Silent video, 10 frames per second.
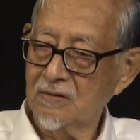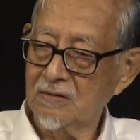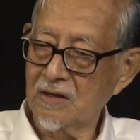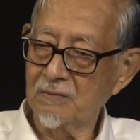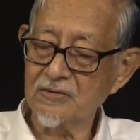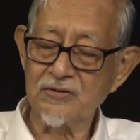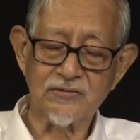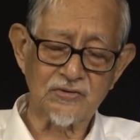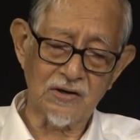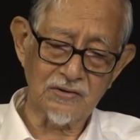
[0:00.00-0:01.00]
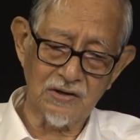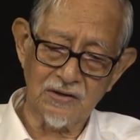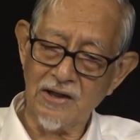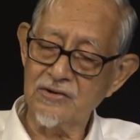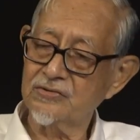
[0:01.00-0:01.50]
They must assert
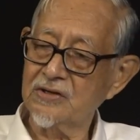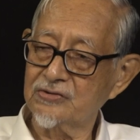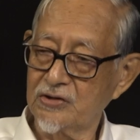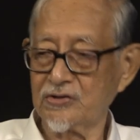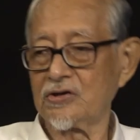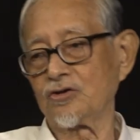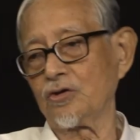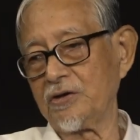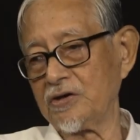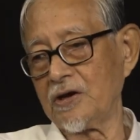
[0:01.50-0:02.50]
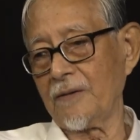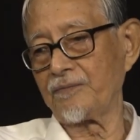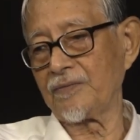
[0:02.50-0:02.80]
their rights as citizens of India.